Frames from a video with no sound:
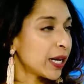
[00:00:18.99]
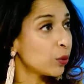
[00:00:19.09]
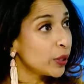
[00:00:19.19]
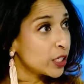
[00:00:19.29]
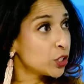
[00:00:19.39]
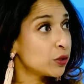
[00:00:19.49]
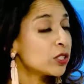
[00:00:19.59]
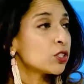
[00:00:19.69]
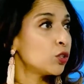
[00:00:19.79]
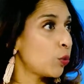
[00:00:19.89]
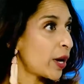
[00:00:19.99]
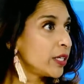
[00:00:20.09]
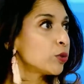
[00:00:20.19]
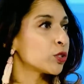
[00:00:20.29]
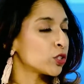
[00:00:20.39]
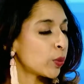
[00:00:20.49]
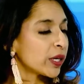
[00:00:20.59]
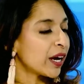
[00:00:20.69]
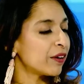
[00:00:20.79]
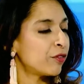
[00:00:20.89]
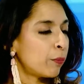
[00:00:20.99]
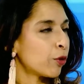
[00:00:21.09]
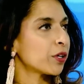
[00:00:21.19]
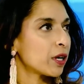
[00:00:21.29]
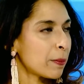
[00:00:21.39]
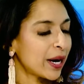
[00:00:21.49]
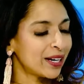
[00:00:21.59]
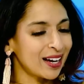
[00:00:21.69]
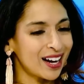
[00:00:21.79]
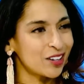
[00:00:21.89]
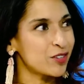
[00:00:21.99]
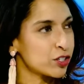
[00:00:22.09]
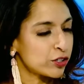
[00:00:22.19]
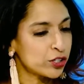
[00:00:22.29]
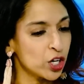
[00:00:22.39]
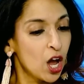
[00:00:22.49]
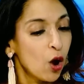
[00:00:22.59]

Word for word: And we can do this two ways, which is what I reported in my uh, research.